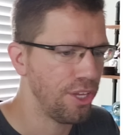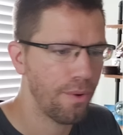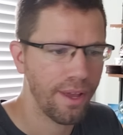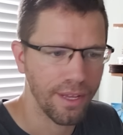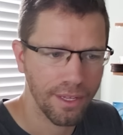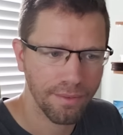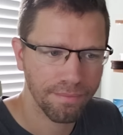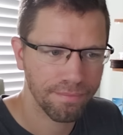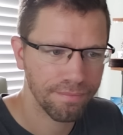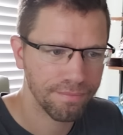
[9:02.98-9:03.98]
UAE.
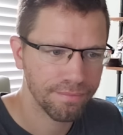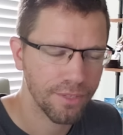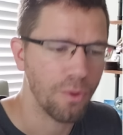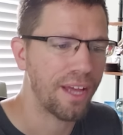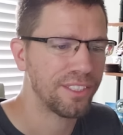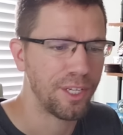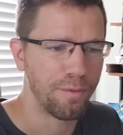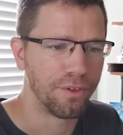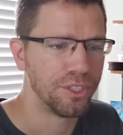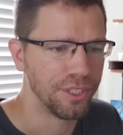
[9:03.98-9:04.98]
Oh, that's an
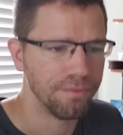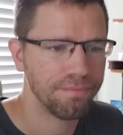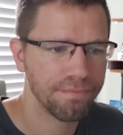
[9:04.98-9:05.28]
inversion.